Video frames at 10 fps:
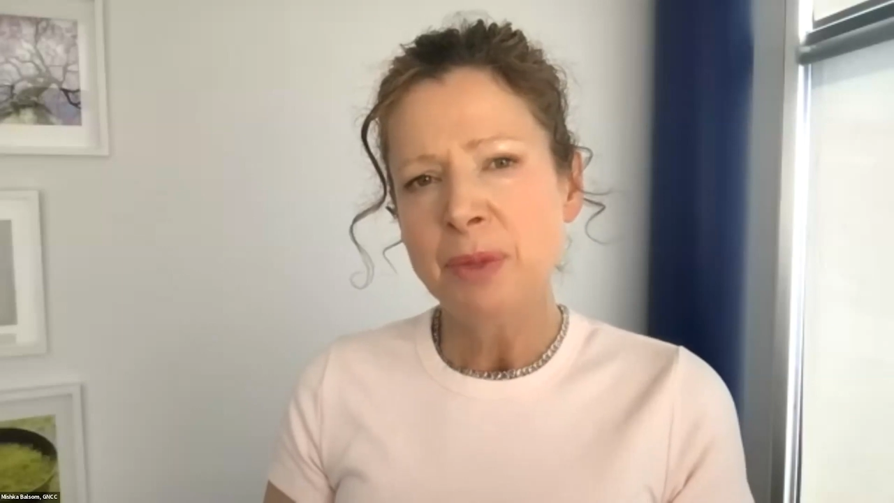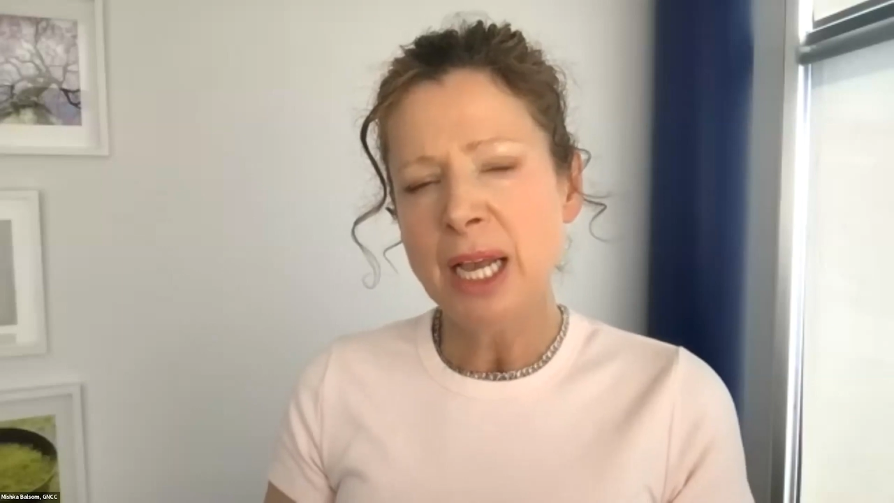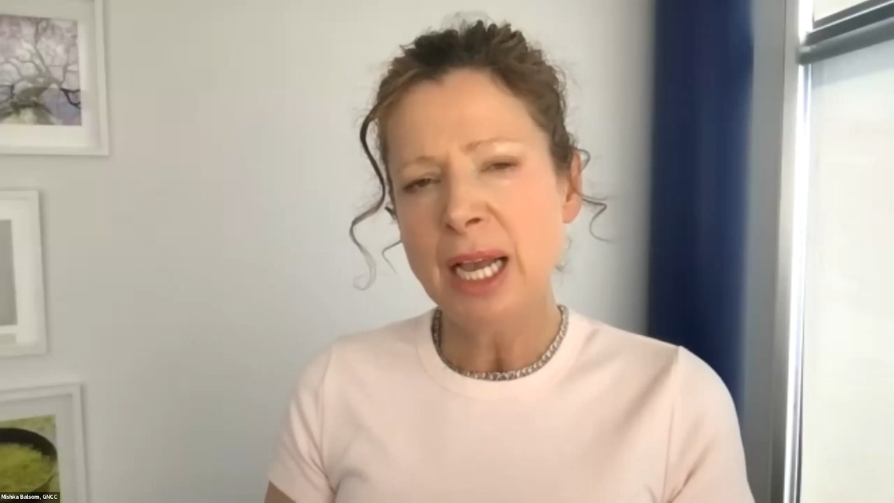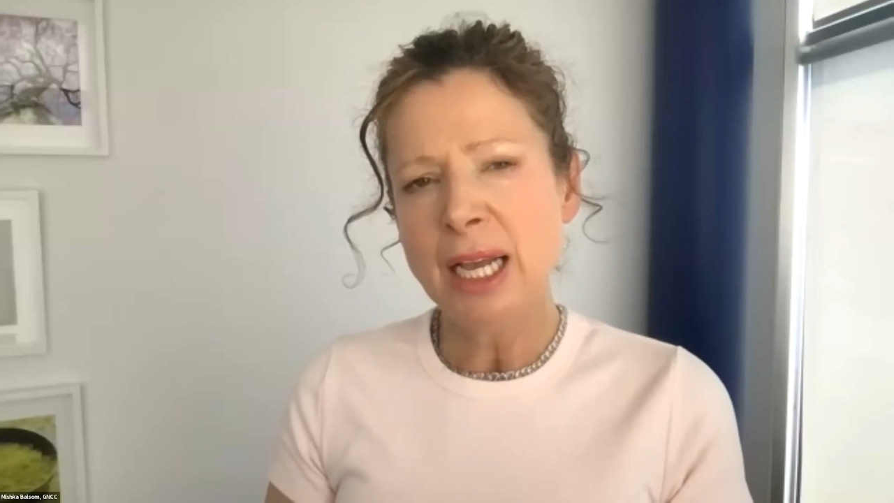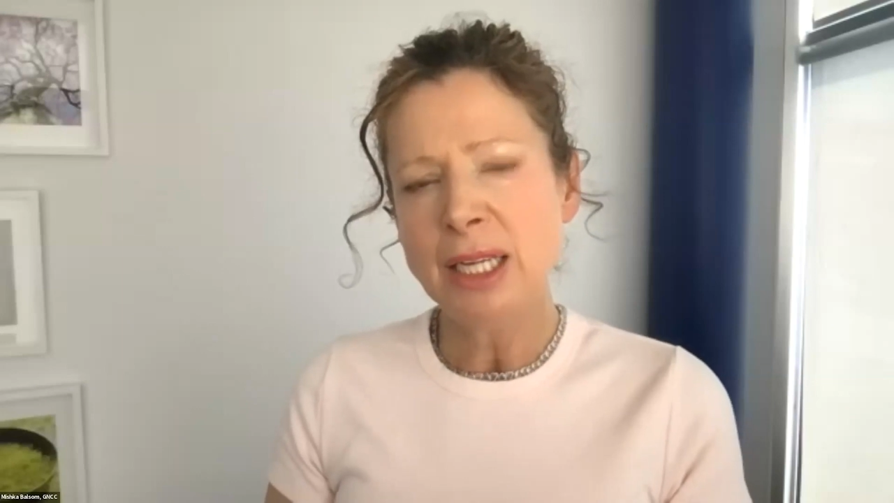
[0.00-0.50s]

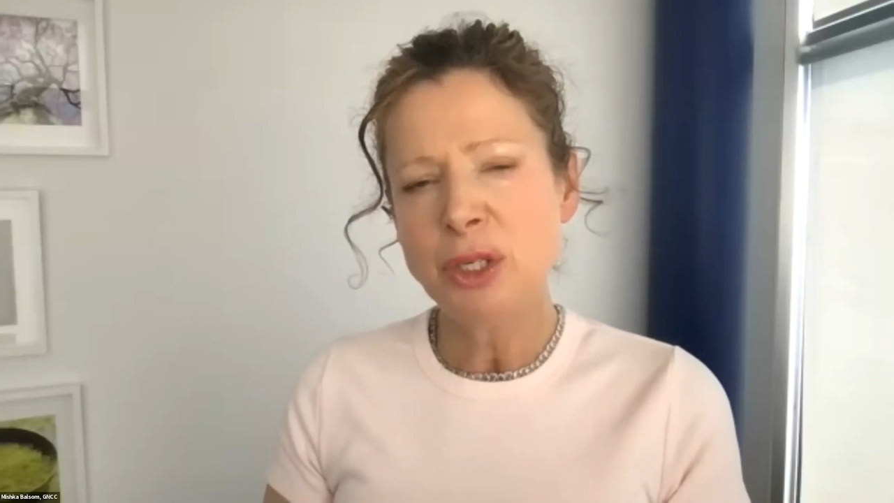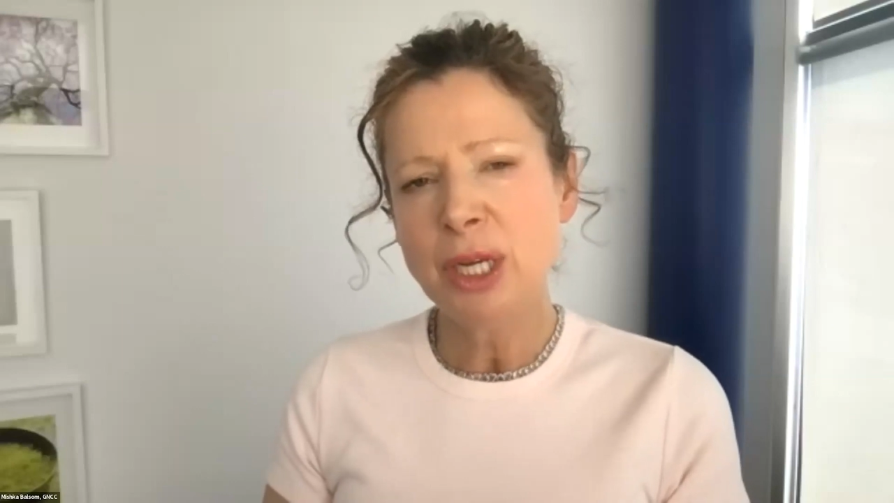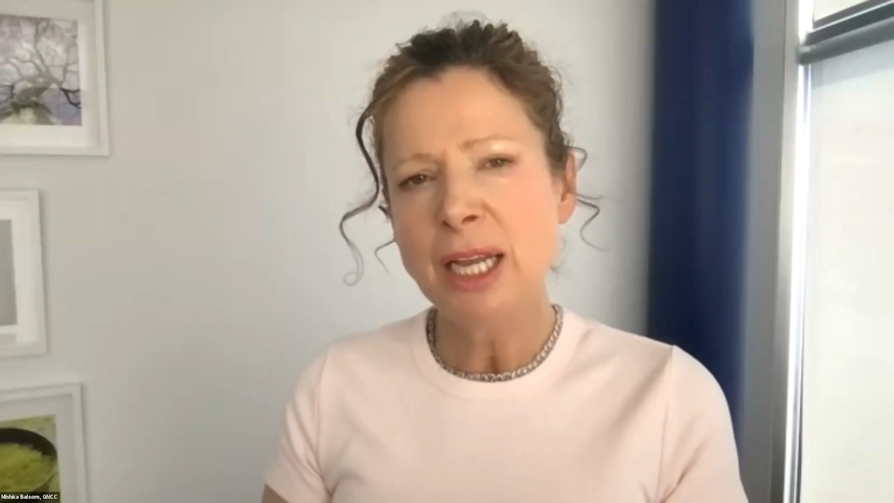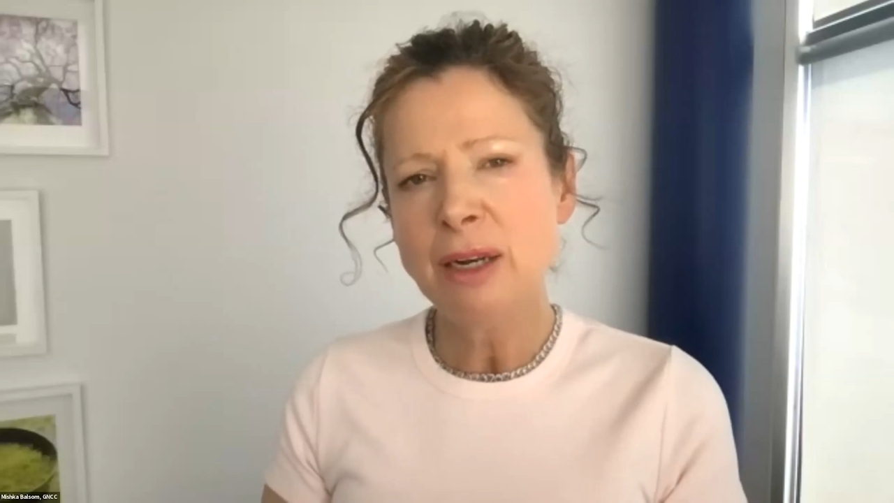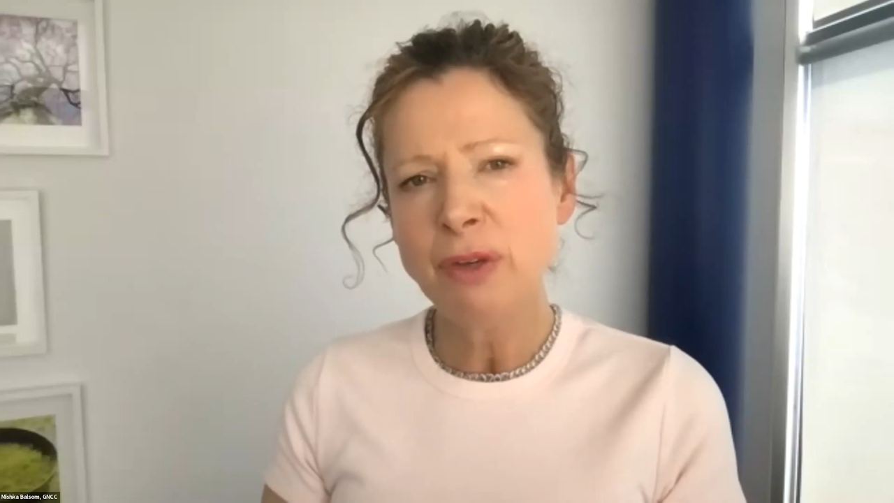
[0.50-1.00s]
to
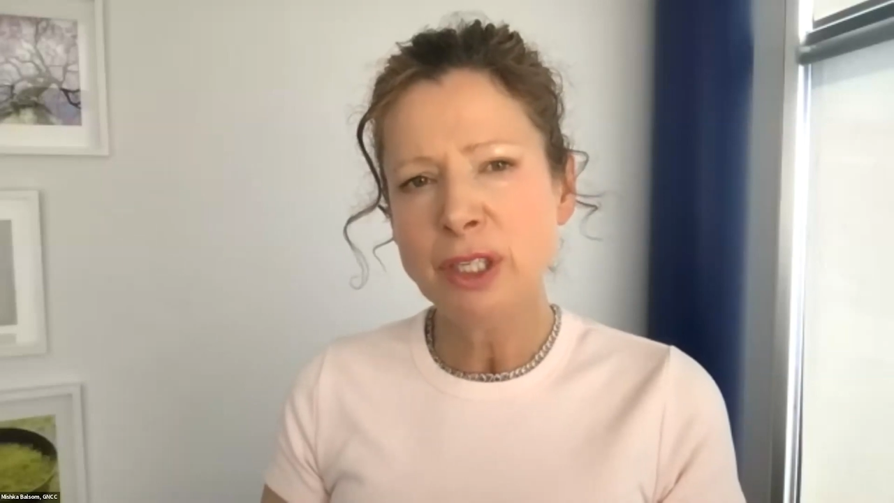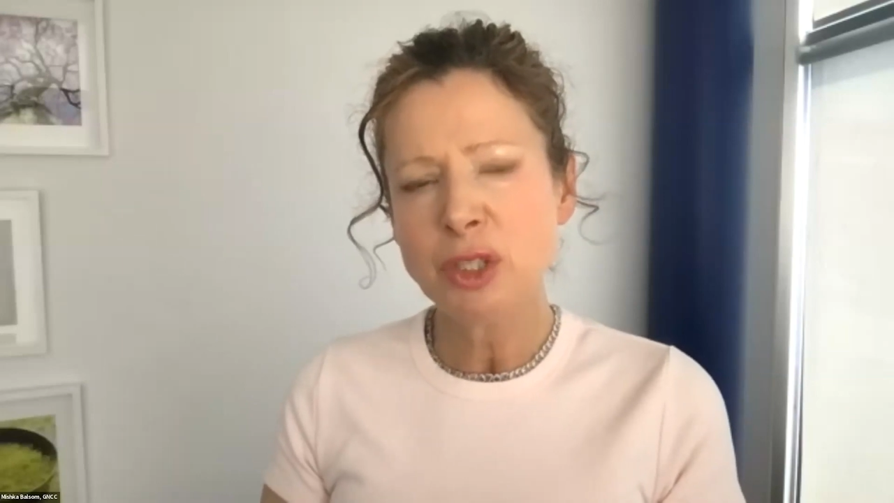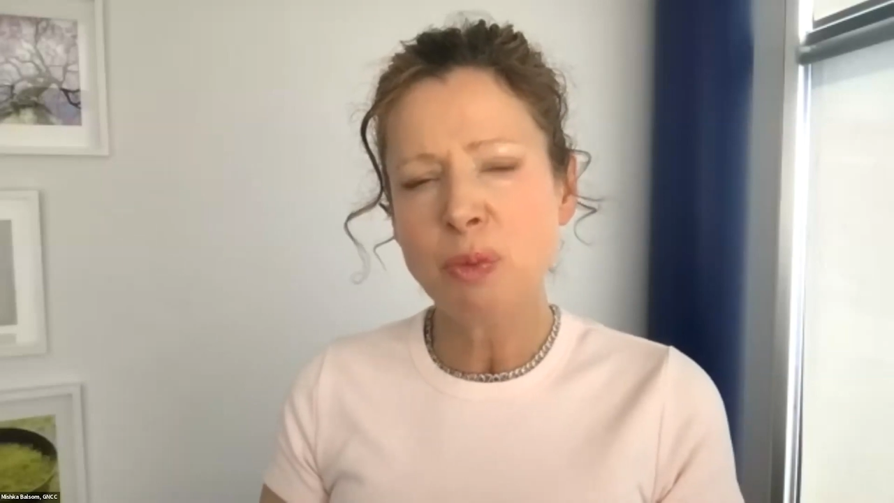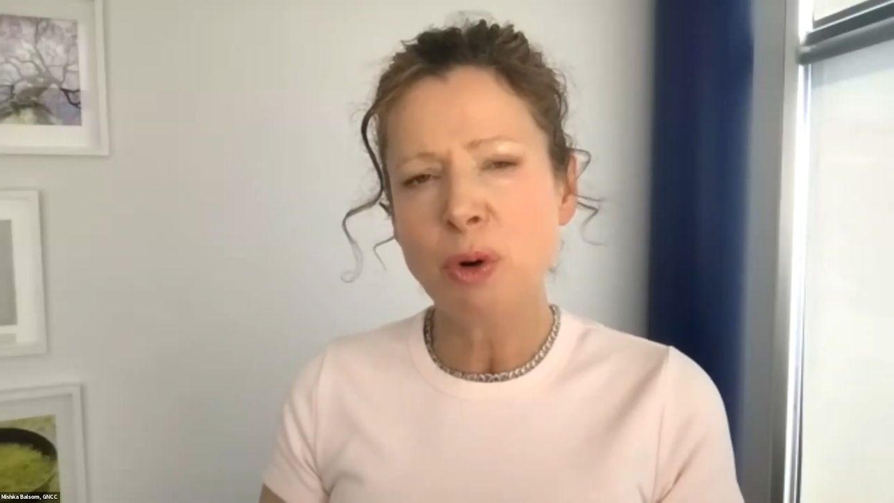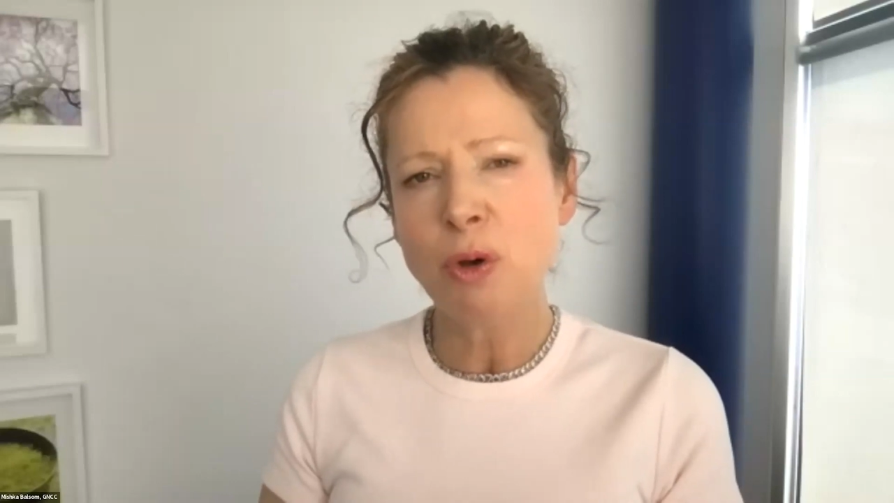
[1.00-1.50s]
kind of
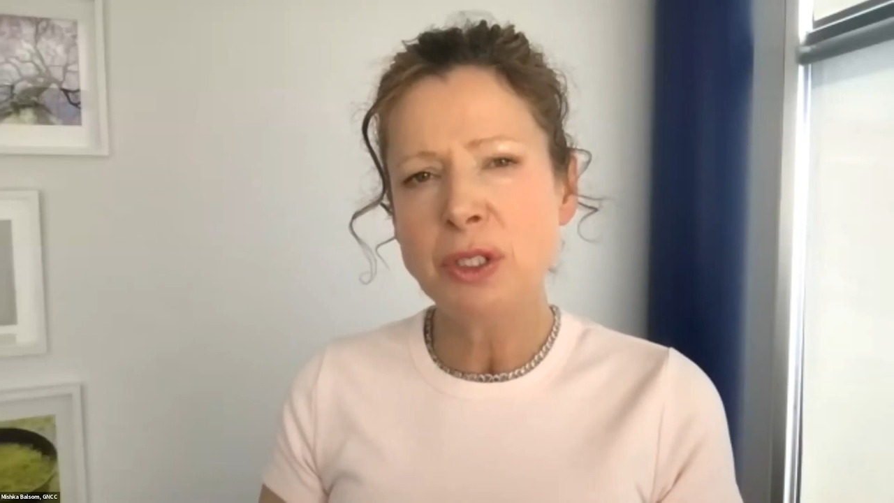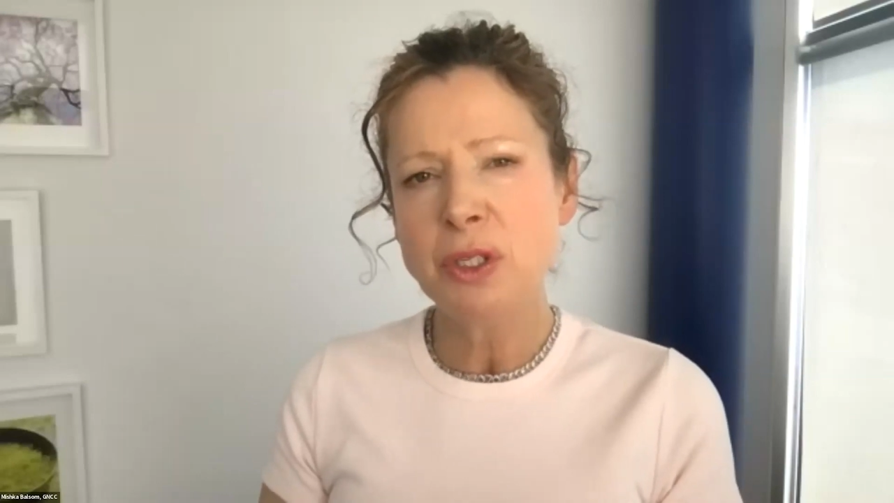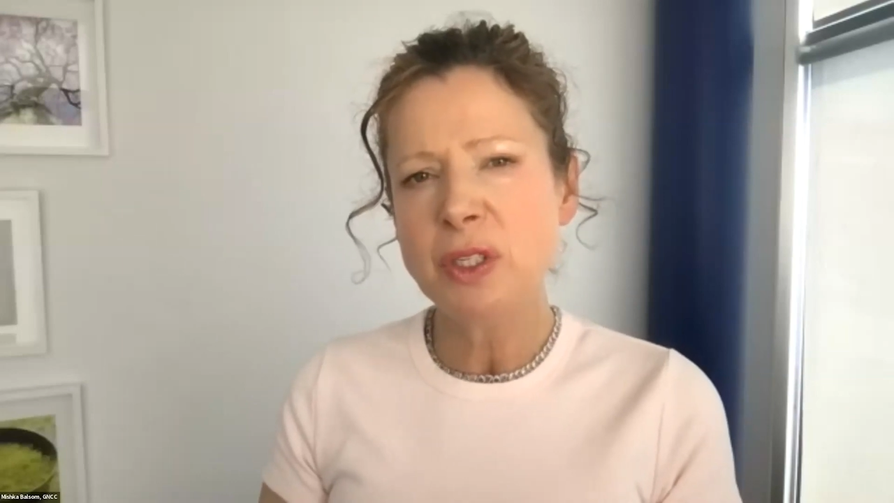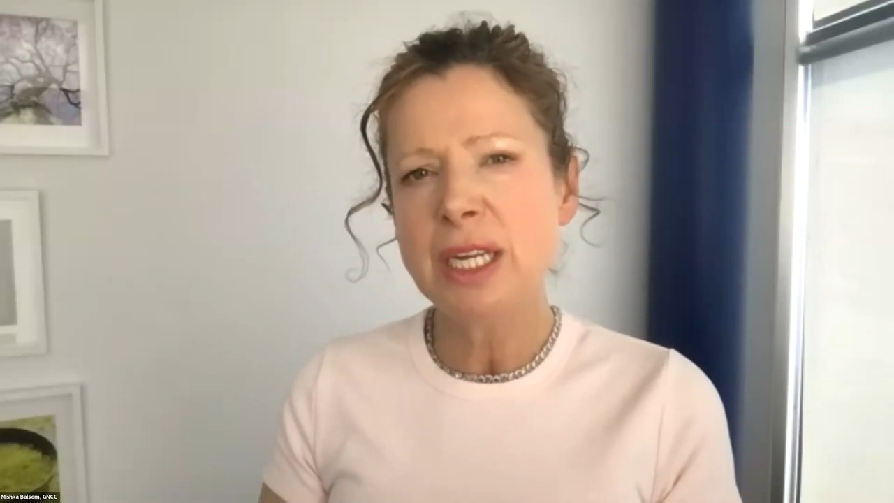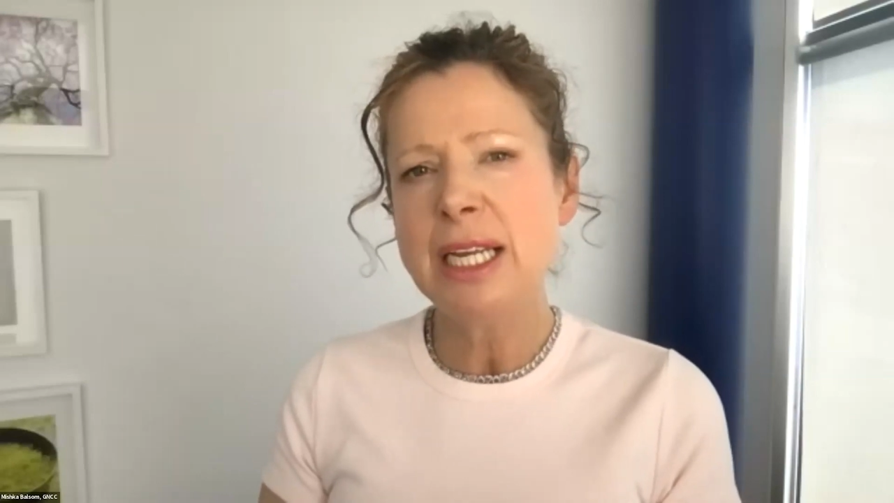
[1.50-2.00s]
explore,
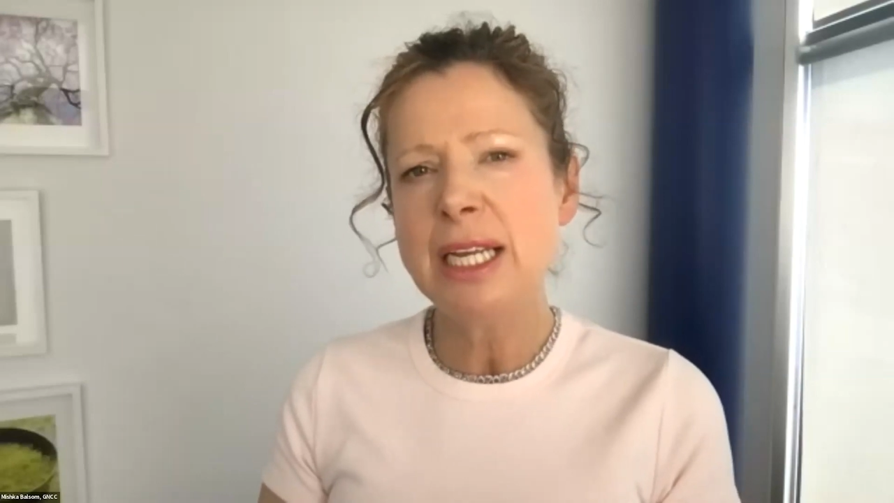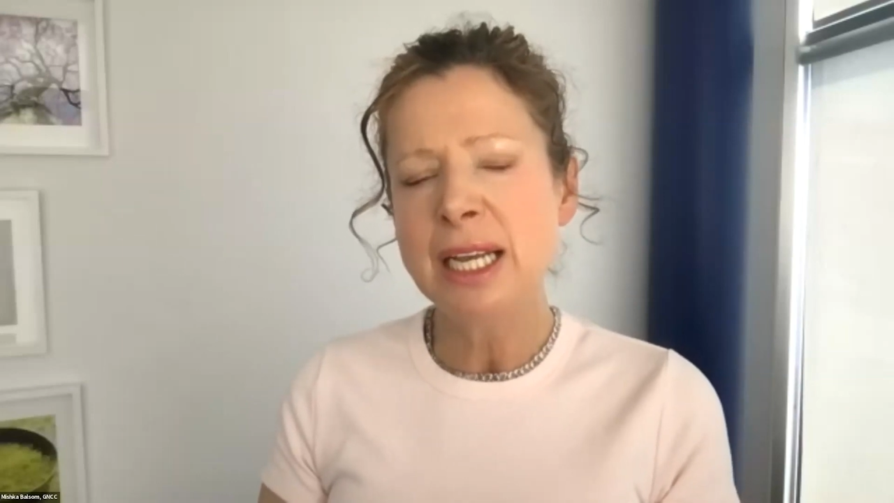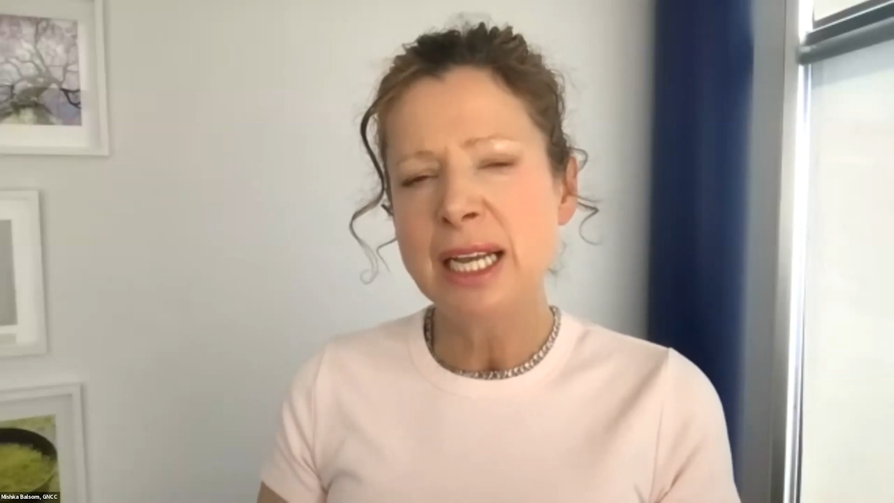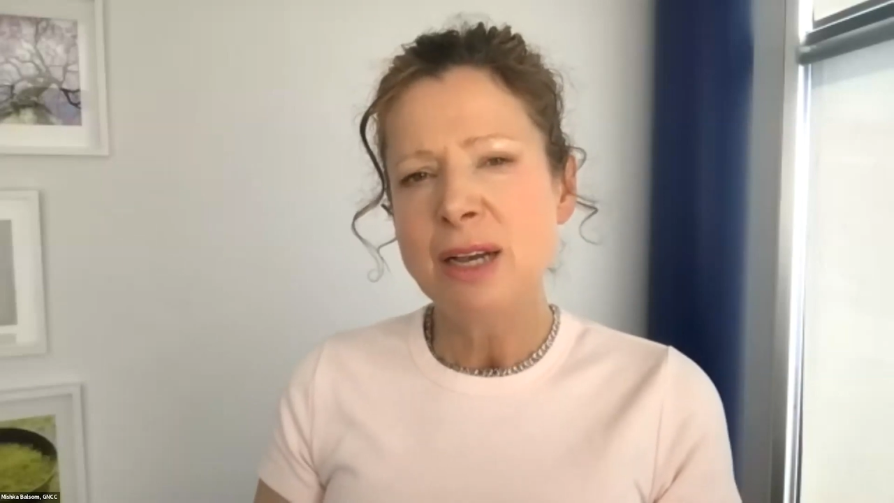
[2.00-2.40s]
to seeing